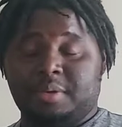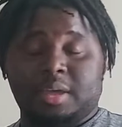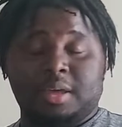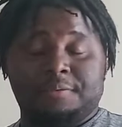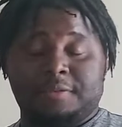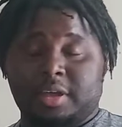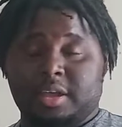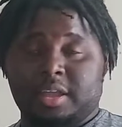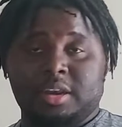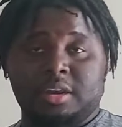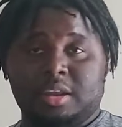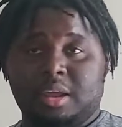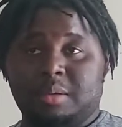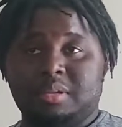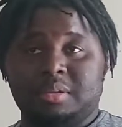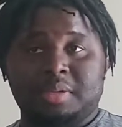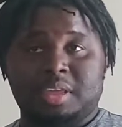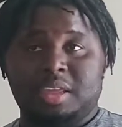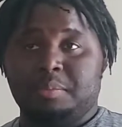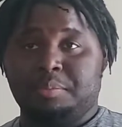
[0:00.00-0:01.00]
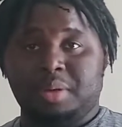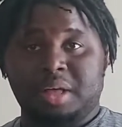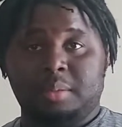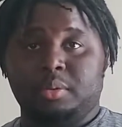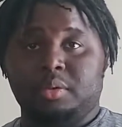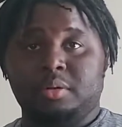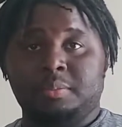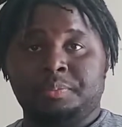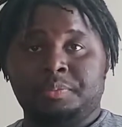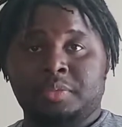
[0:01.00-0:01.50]
fucking the WWE
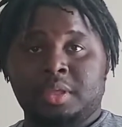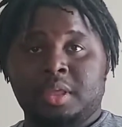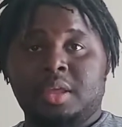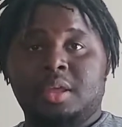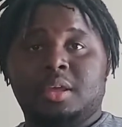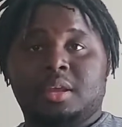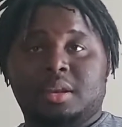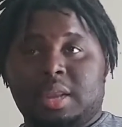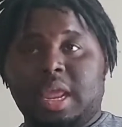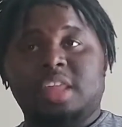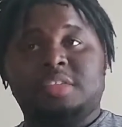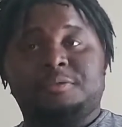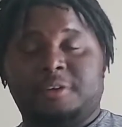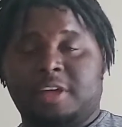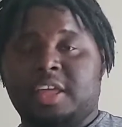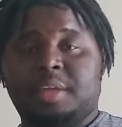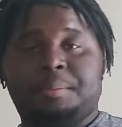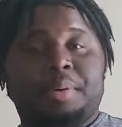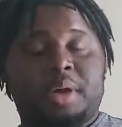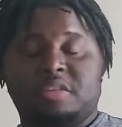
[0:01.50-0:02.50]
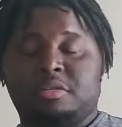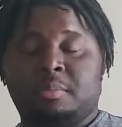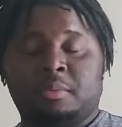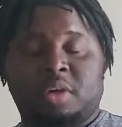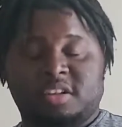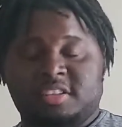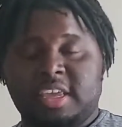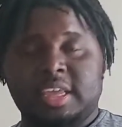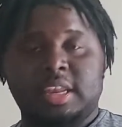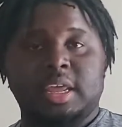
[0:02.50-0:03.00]
bubble. That's fucking Punishment
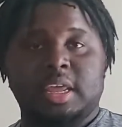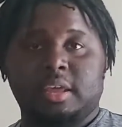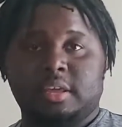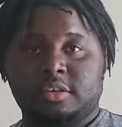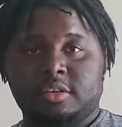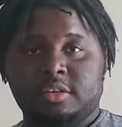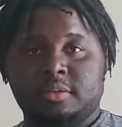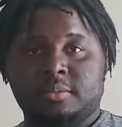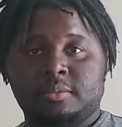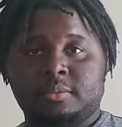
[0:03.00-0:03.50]
Martinez.